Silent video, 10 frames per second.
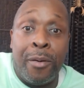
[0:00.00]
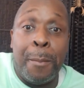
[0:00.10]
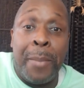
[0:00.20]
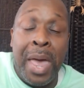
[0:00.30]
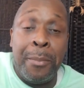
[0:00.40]

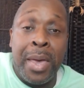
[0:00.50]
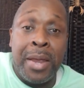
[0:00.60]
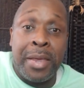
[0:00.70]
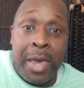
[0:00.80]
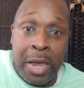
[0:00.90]
from
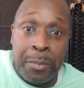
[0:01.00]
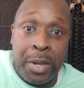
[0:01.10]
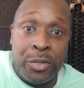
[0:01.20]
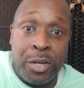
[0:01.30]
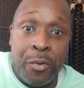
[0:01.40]
Batman the
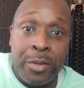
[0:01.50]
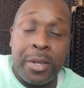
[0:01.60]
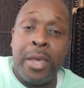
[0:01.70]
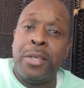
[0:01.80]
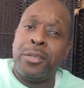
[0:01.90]
Animated
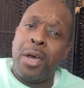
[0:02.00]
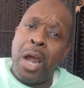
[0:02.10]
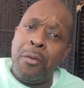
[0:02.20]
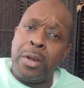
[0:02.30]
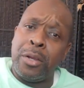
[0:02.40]
Series. And here's the
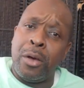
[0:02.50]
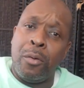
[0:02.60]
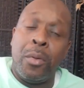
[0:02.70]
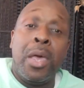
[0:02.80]
irony though.